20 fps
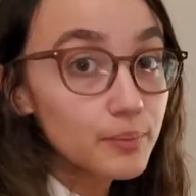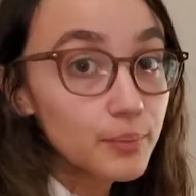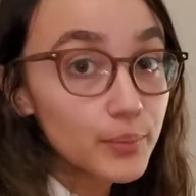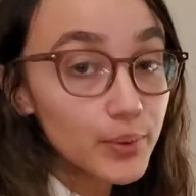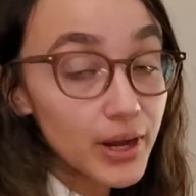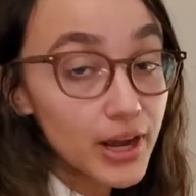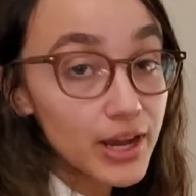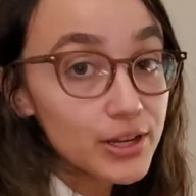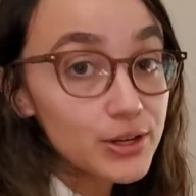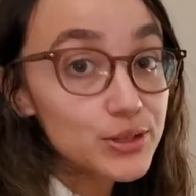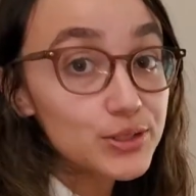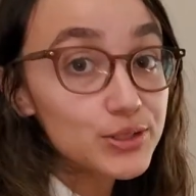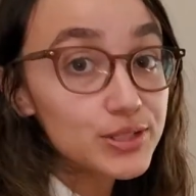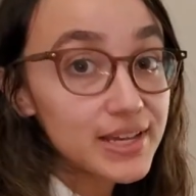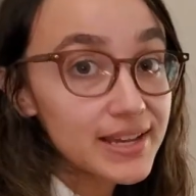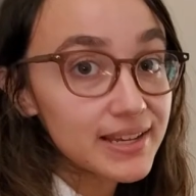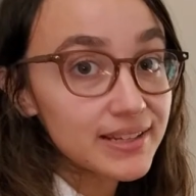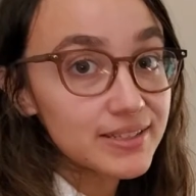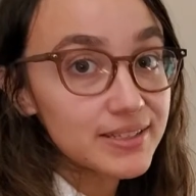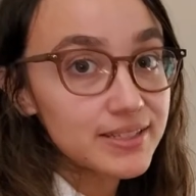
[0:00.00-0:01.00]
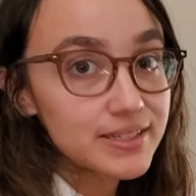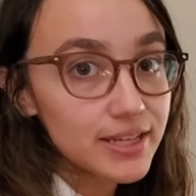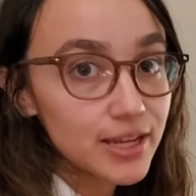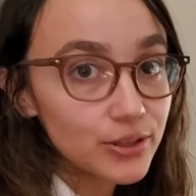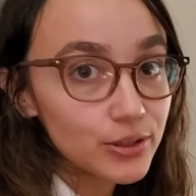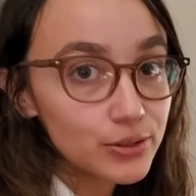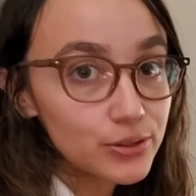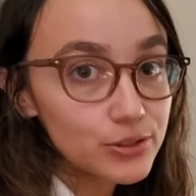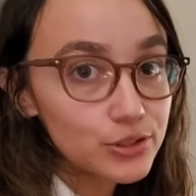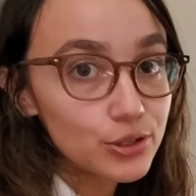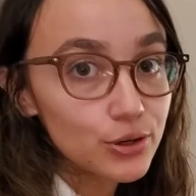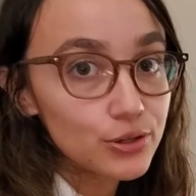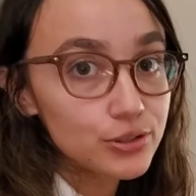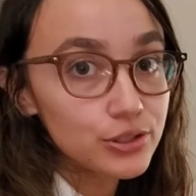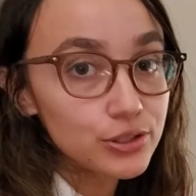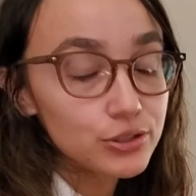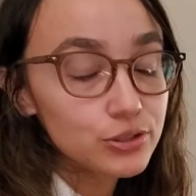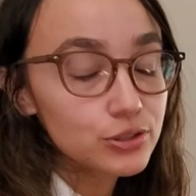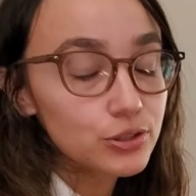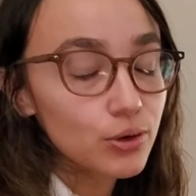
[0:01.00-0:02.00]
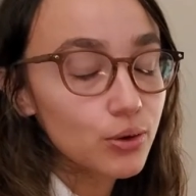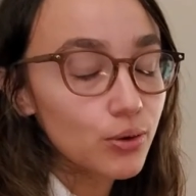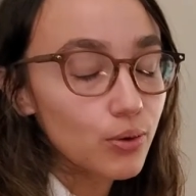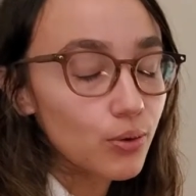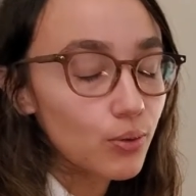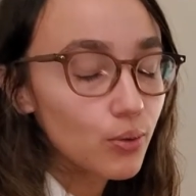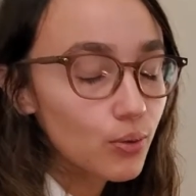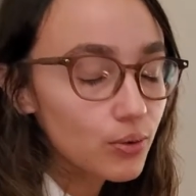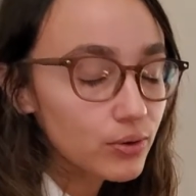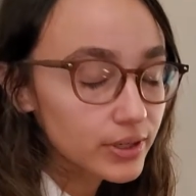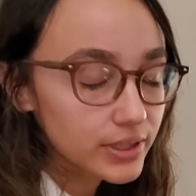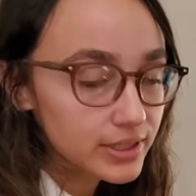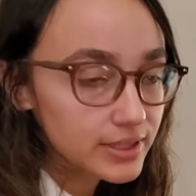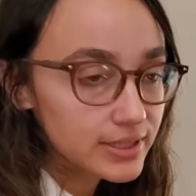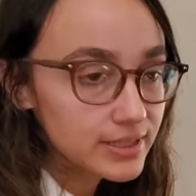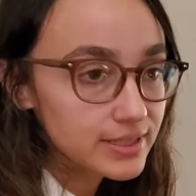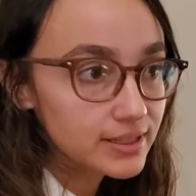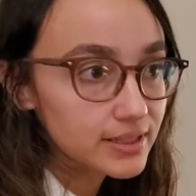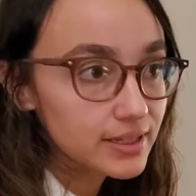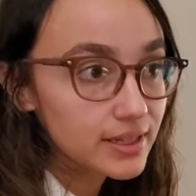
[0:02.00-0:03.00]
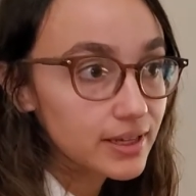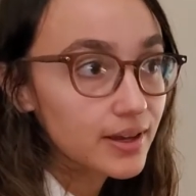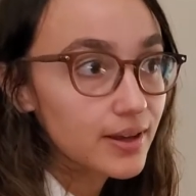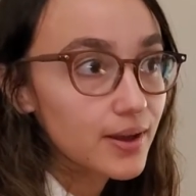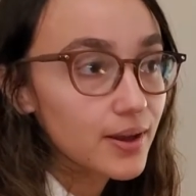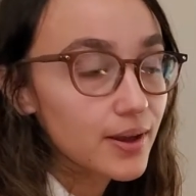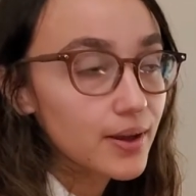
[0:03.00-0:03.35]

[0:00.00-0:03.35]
buyers and sellers are notoriously